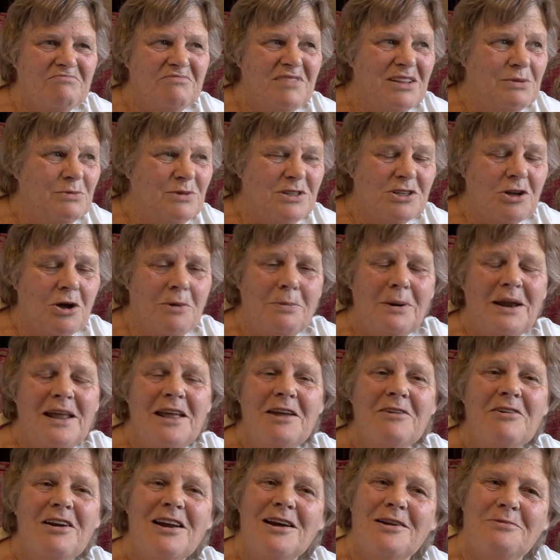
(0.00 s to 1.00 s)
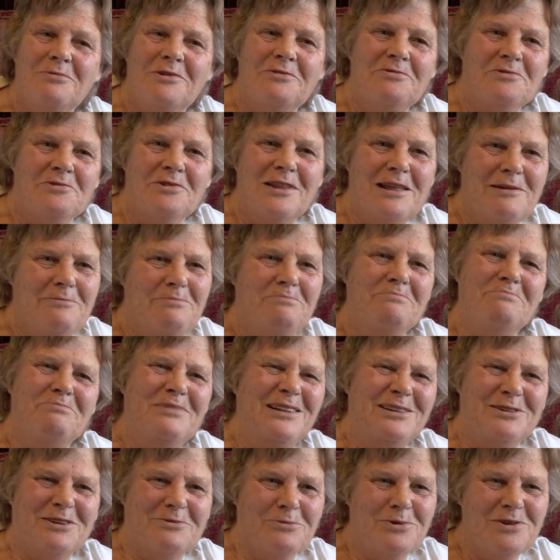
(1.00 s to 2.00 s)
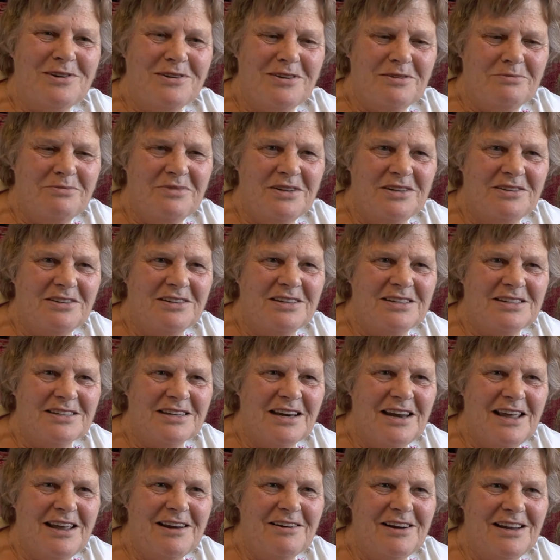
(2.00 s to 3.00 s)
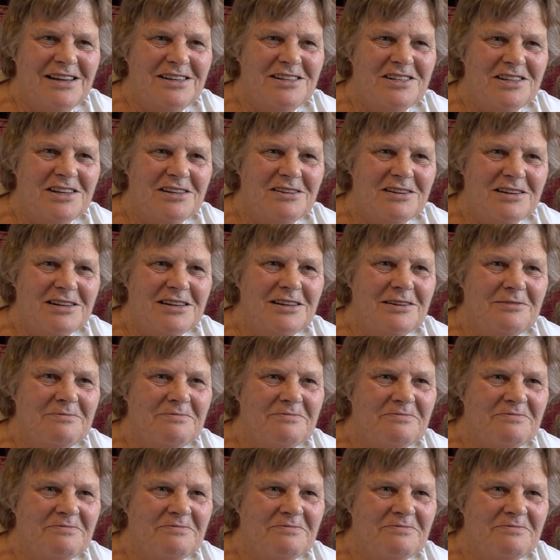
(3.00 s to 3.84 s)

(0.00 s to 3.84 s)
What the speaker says: That was our playground before they built us an air raid shelter.